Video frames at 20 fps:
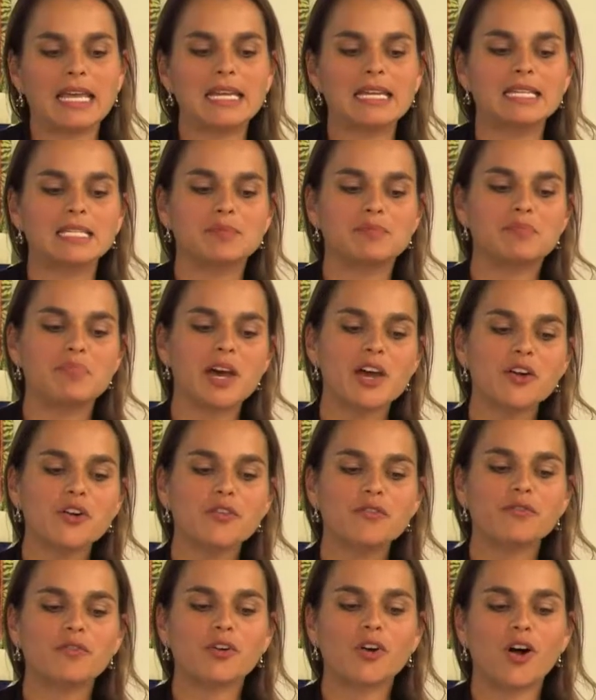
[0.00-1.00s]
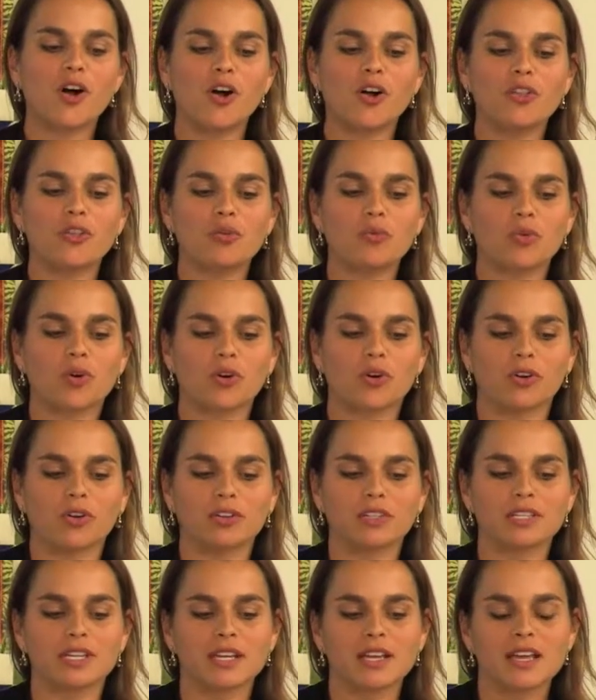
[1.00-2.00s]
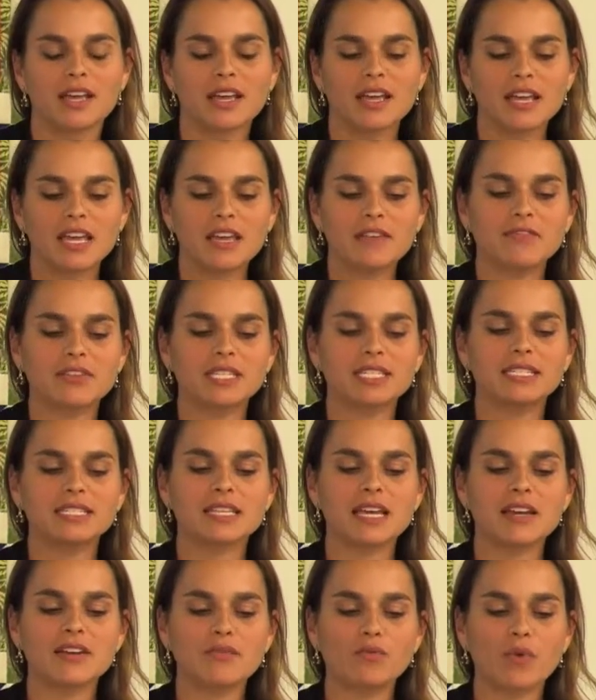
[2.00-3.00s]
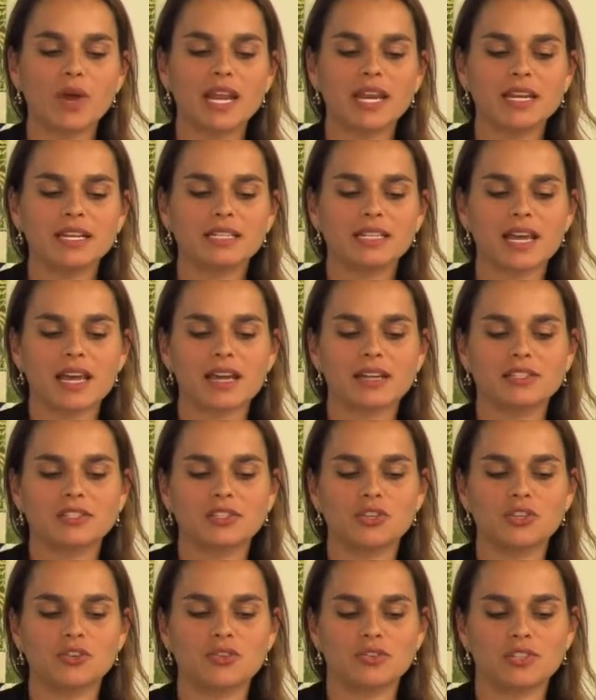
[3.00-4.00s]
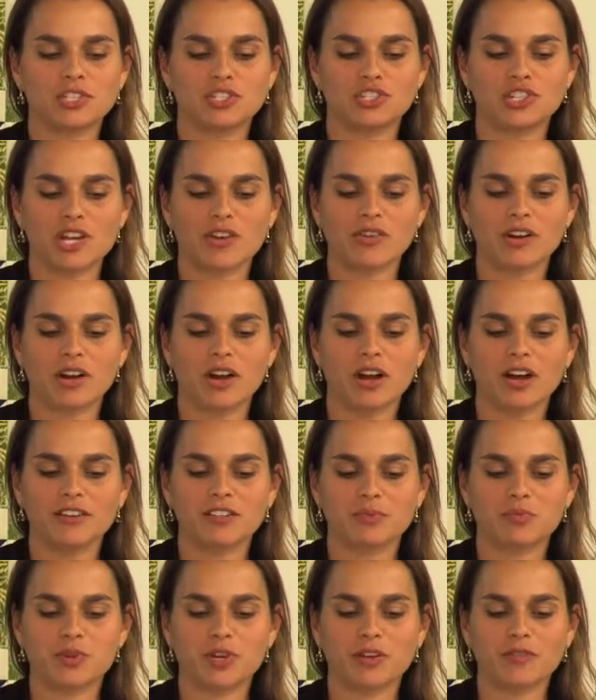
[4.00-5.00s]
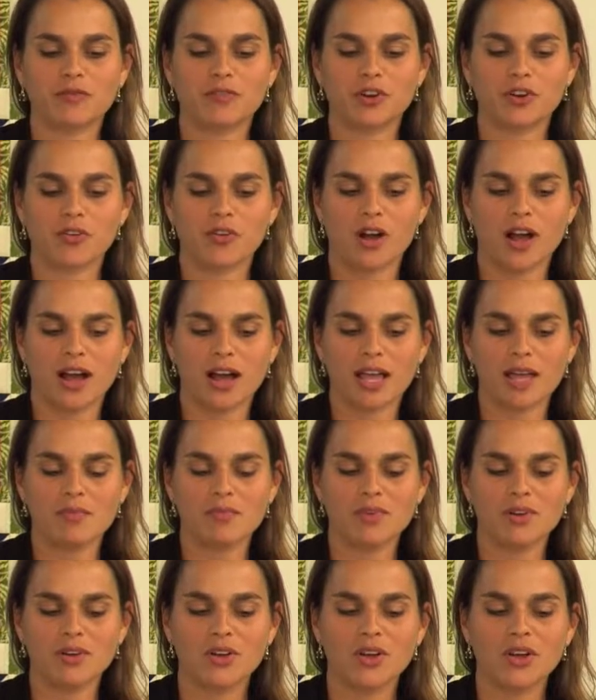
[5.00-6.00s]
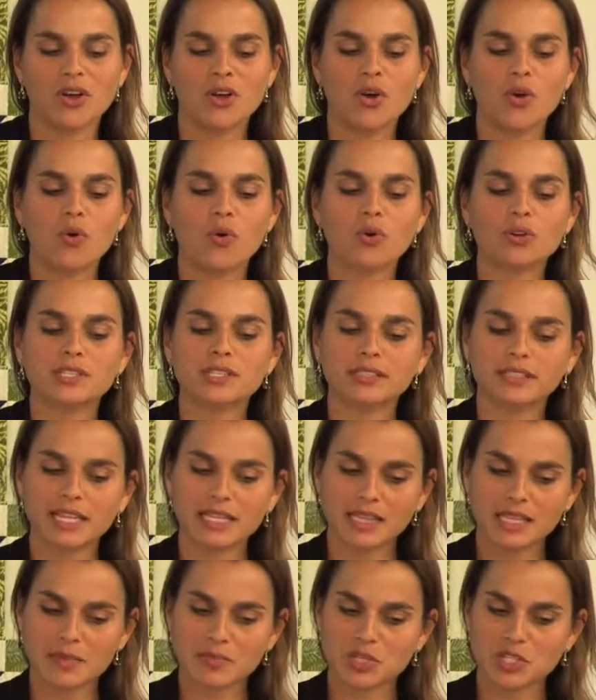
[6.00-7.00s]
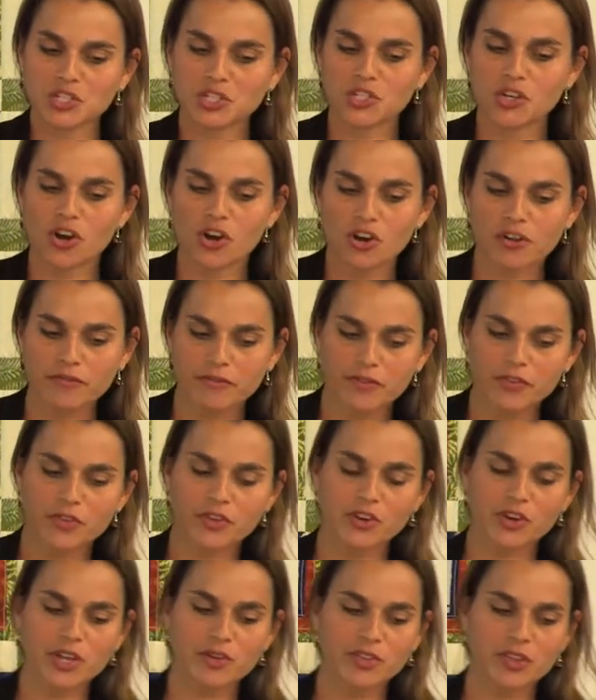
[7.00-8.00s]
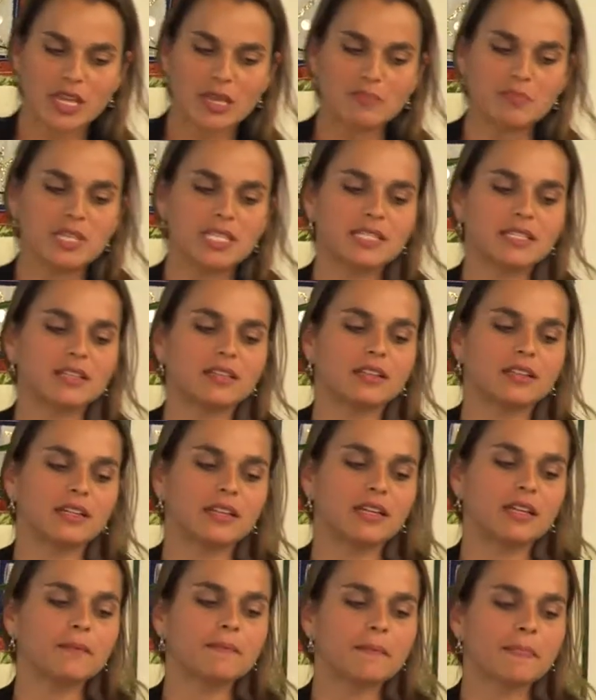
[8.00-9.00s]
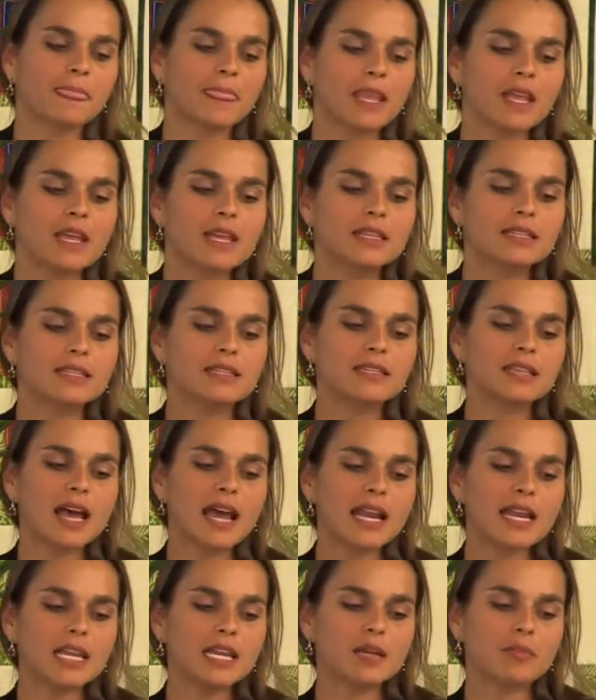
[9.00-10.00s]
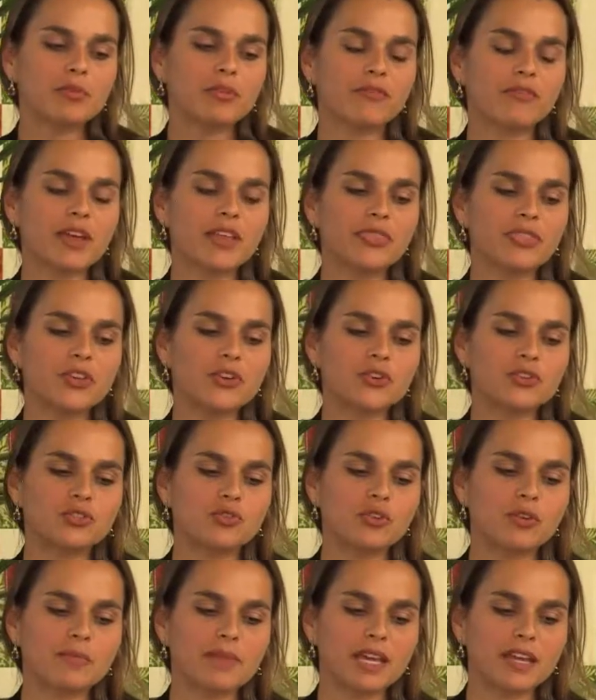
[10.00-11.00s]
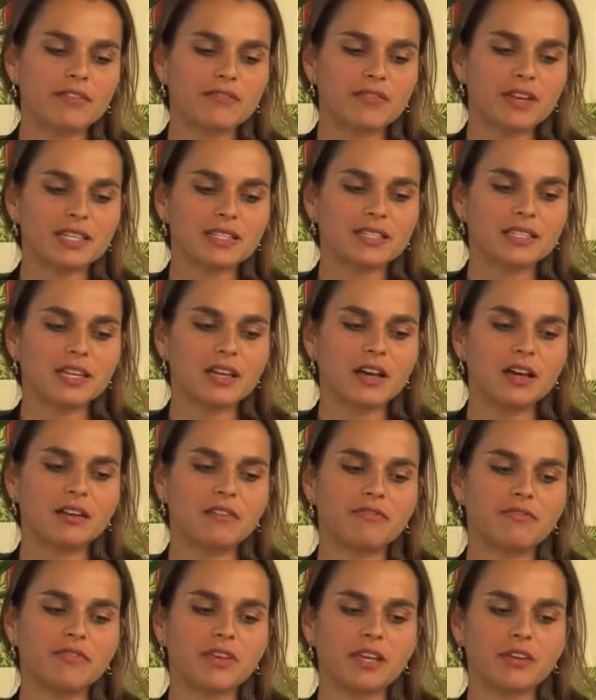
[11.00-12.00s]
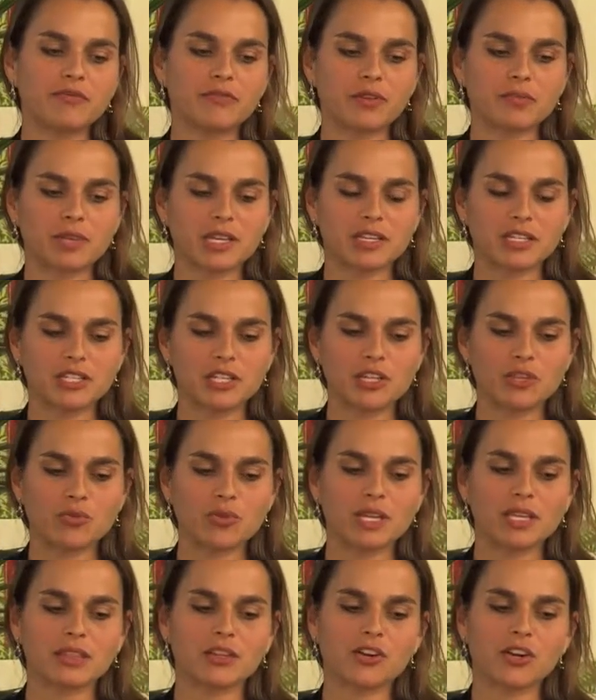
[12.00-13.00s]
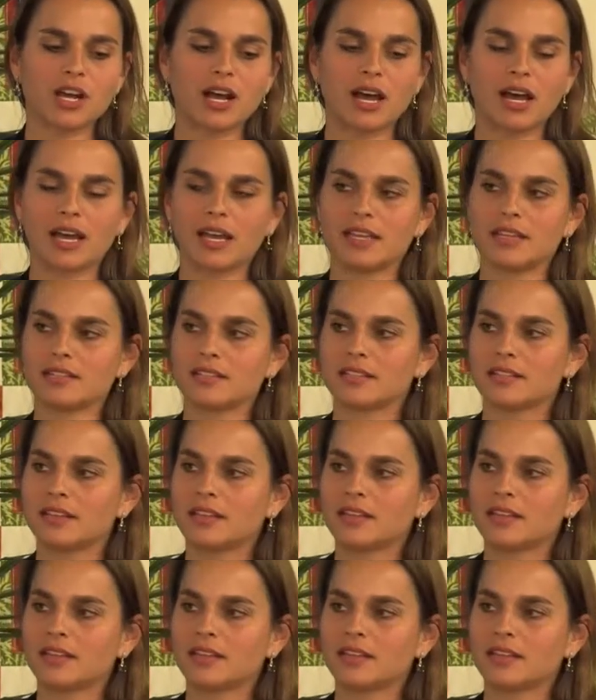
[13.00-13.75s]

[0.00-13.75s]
It is better for all the world if instead of waiting to execute degenerate offspring for crime or to let them starve for their imbecility, society can prevent those who are manifestly unfit from continuing their kind.